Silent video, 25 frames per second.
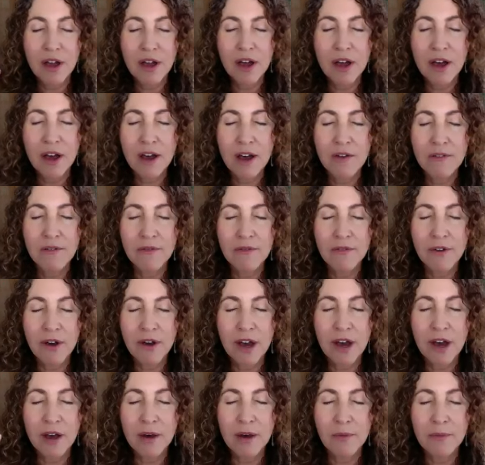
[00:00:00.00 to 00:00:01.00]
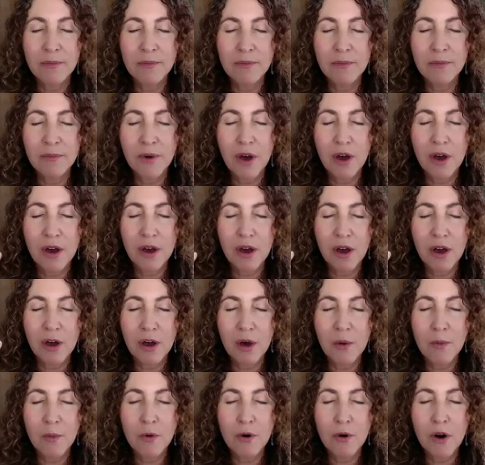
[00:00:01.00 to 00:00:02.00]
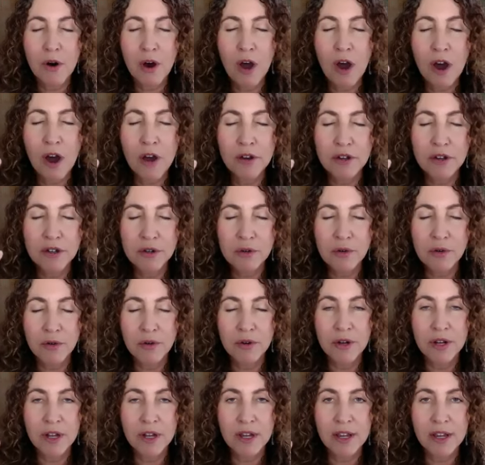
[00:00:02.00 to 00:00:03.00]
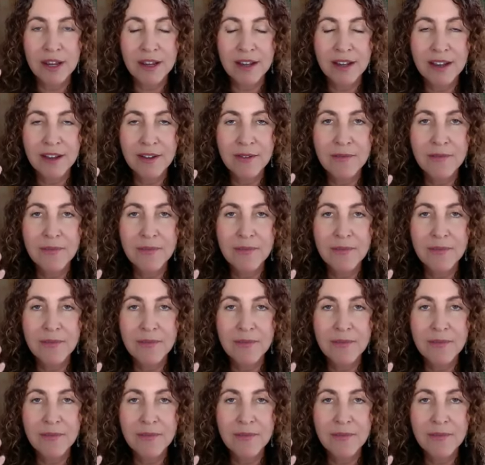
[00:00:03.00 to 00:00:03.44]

of more auditory,